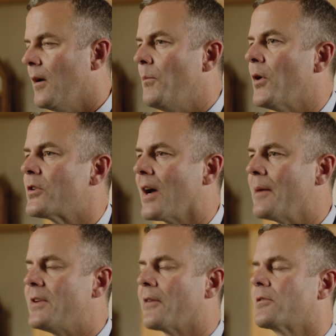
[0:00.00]

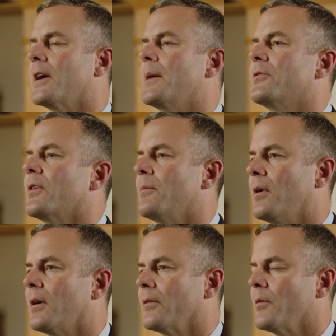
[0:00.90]
Maritime death claims are
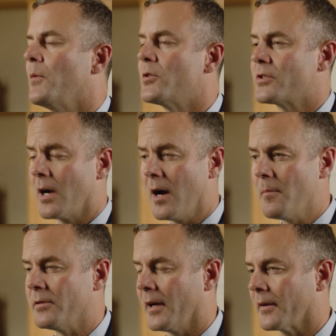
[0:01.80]
among the most
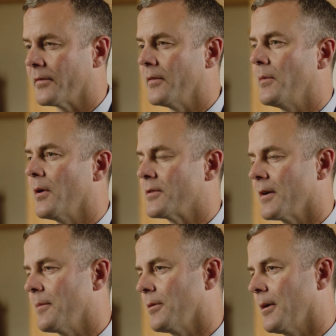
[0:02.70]
complex in the
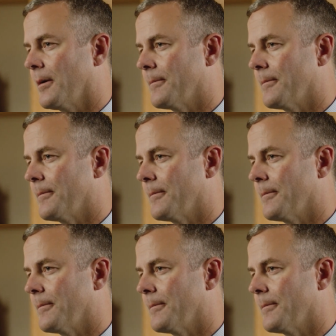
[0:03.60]
maritime law.